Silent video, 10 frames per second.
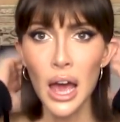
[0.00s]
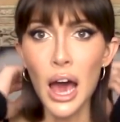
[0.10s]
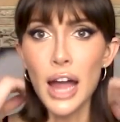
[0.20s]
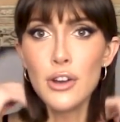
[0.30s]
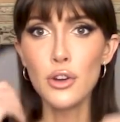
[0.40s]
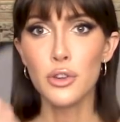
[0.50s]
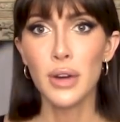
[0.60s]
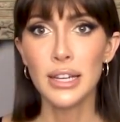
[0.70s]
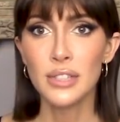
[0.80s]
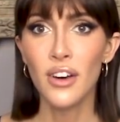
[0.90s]
I know you
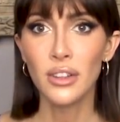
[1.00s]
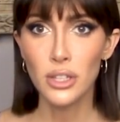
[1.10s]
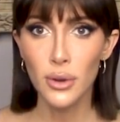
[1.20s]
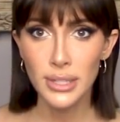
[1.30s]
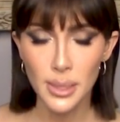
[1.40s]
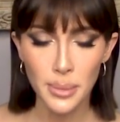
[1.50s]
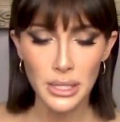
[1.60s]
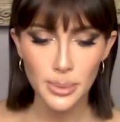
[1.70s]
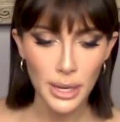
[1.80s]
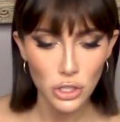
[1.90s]
guys felt like you had something
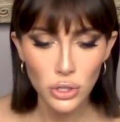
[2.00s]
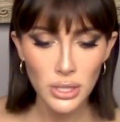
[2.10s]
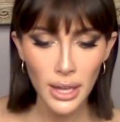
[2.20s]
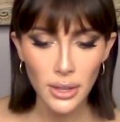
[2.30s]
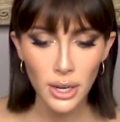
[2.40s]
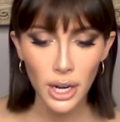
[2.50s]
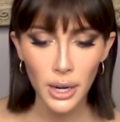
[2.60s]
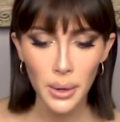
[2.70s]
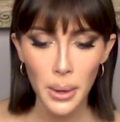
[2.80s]
special together,